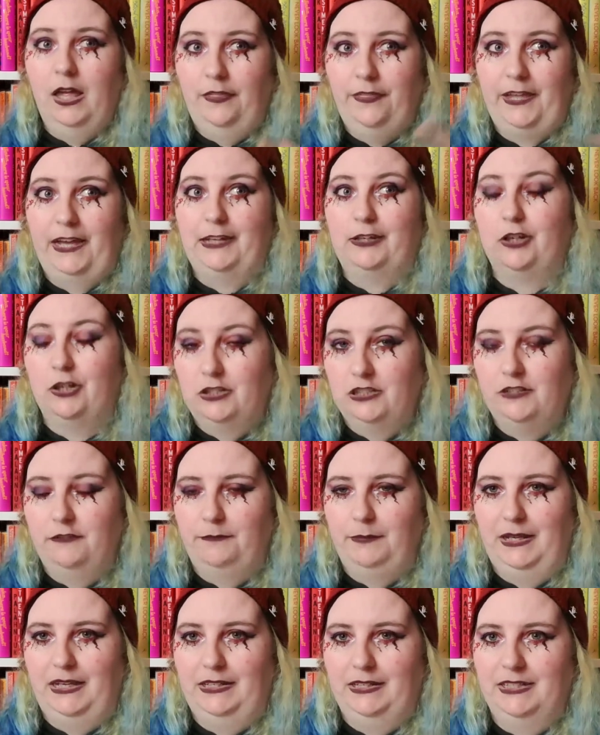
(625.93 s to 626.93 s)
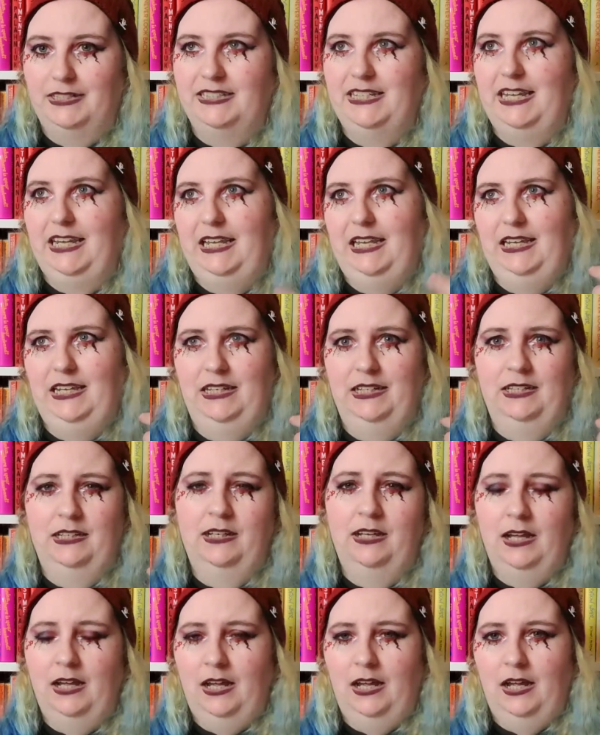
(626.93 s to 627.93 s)
that could have been a teen.
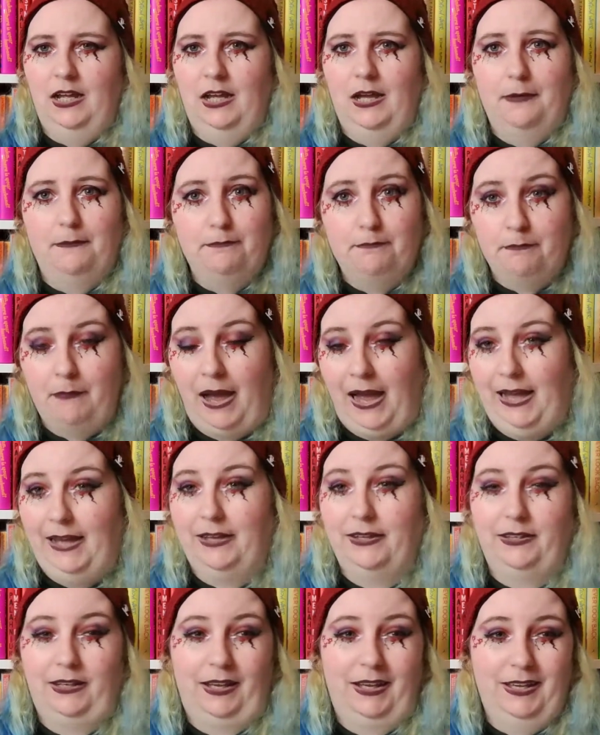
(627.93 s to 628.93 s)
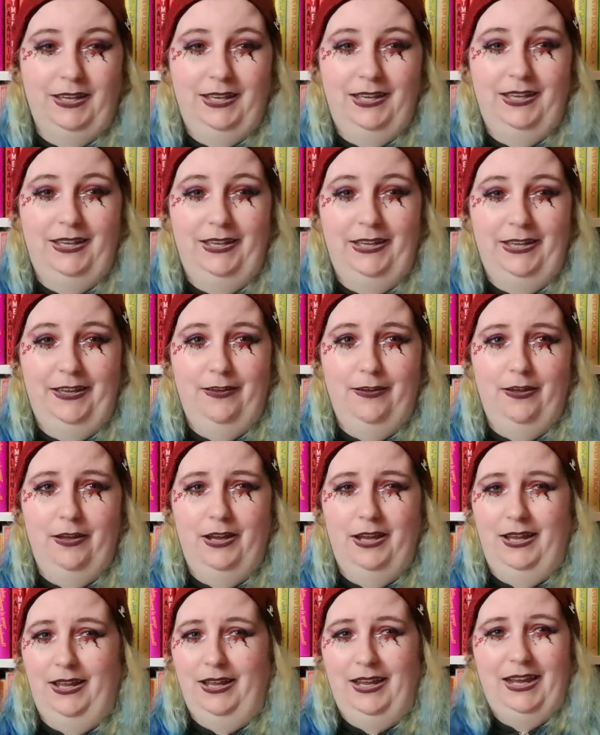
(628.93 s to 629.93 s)
Mac,
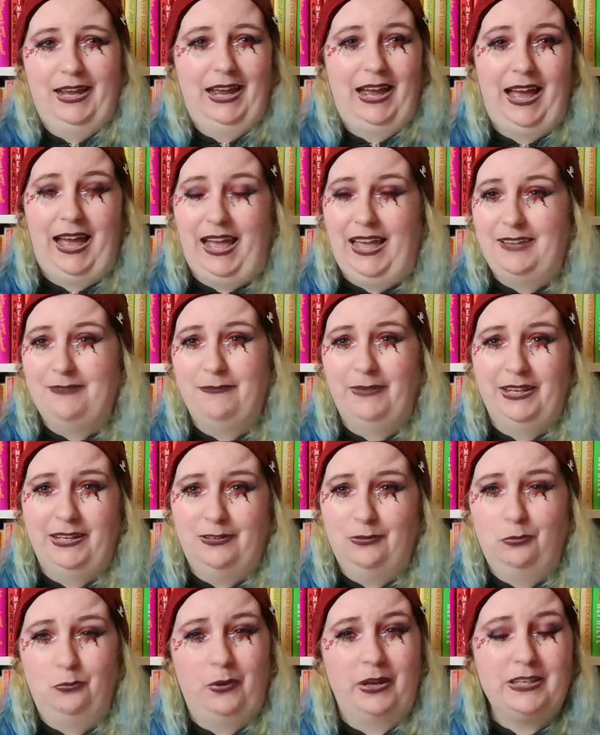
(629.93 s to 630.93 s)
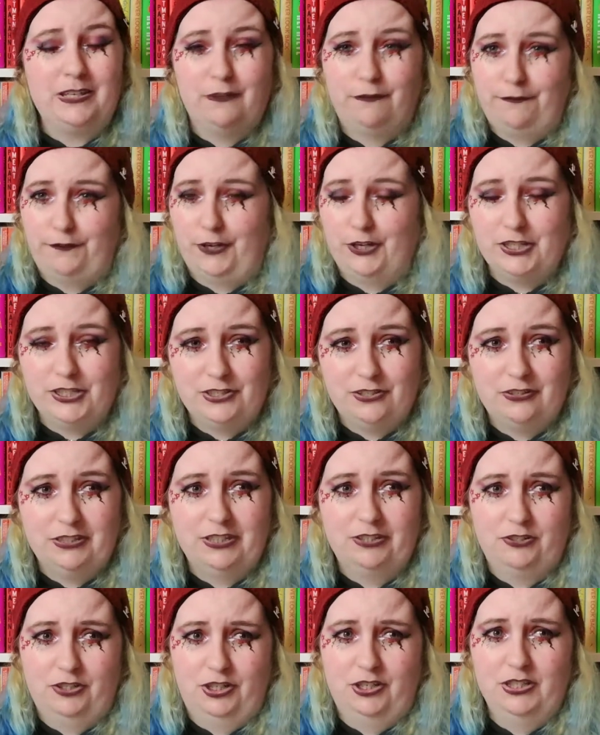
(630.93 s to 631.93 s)
I mean, when you're first
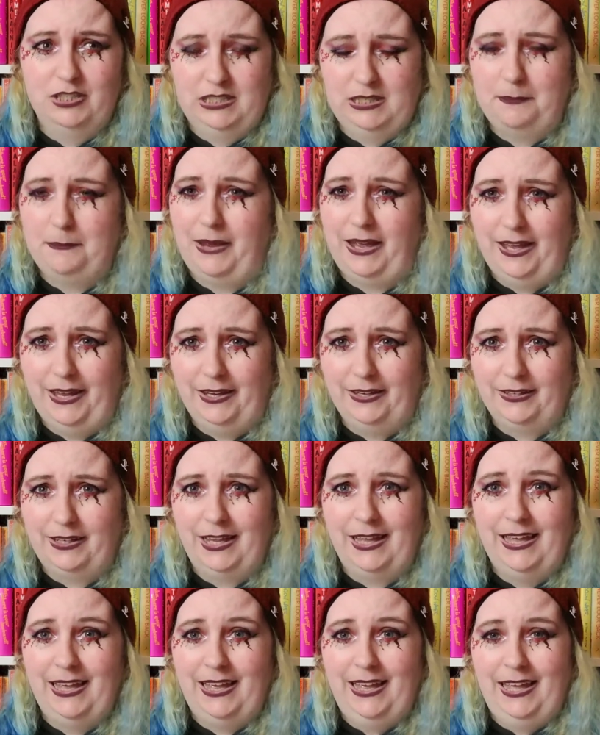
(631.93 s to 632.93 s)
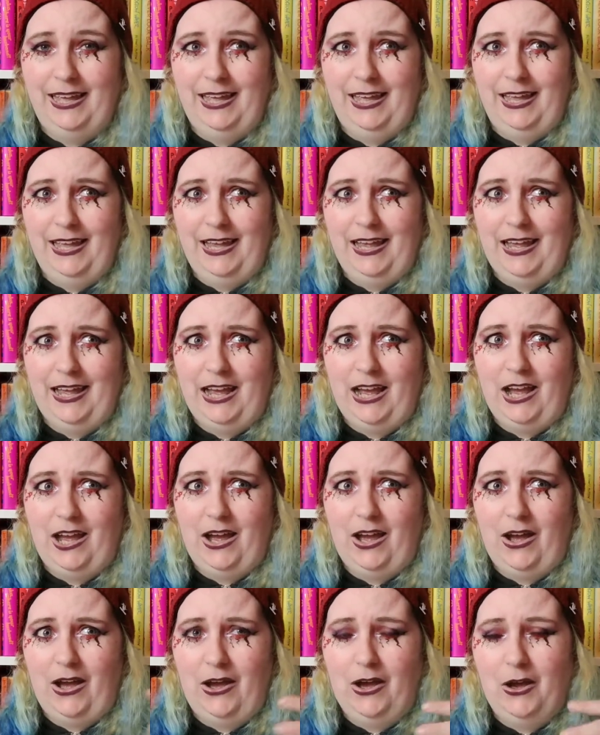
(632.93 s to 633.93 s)
introduced to Mac,
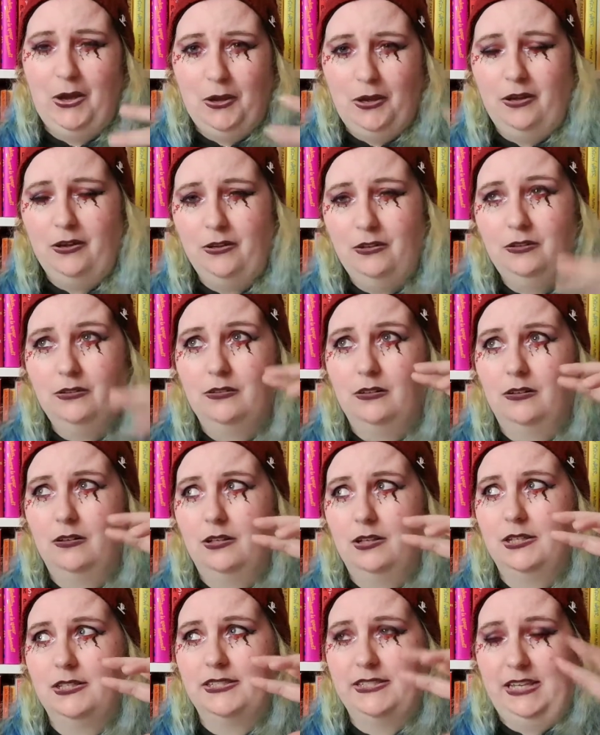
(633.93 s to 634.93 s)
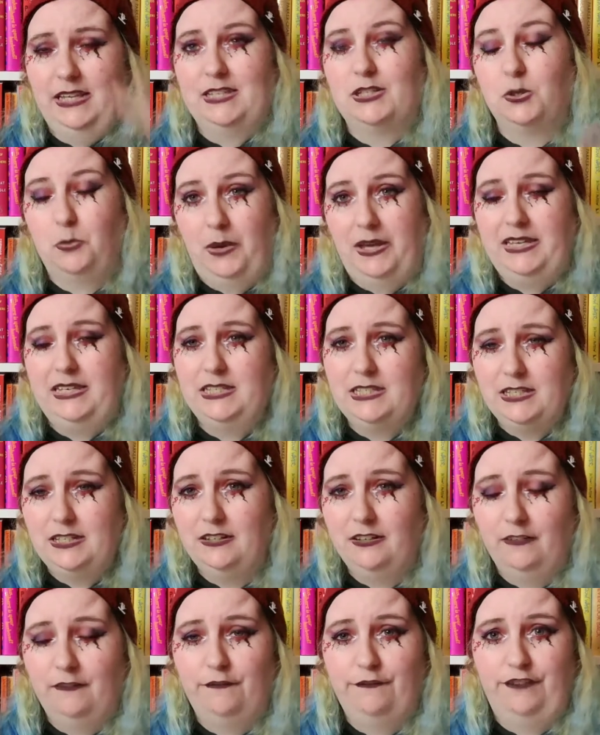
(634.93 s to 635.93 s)
her
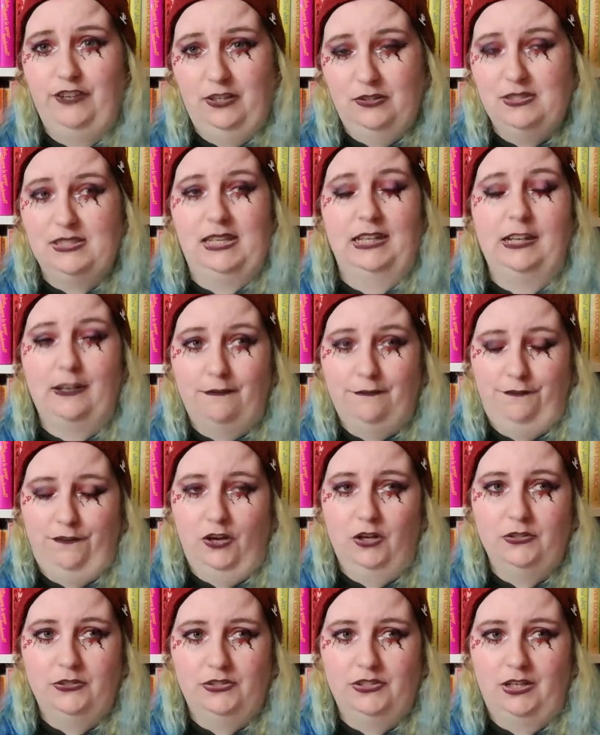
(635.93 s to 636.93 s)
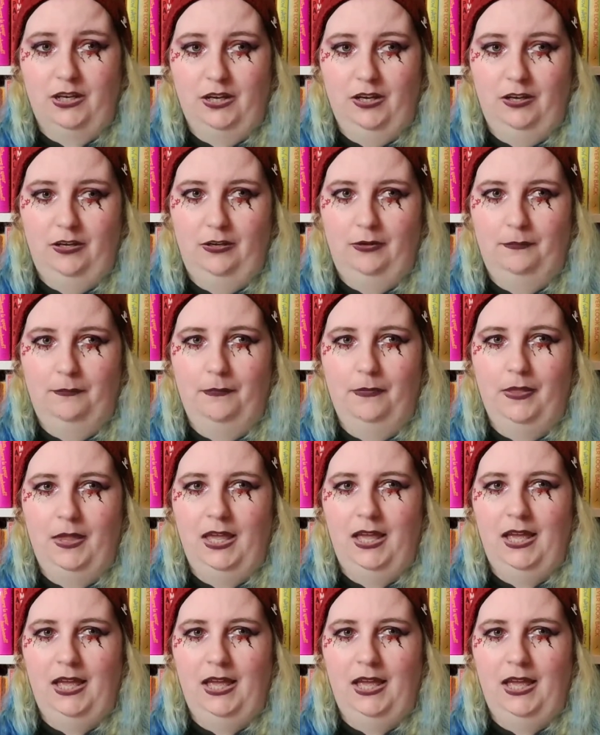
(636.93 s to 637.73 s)
situation feels like a foster home.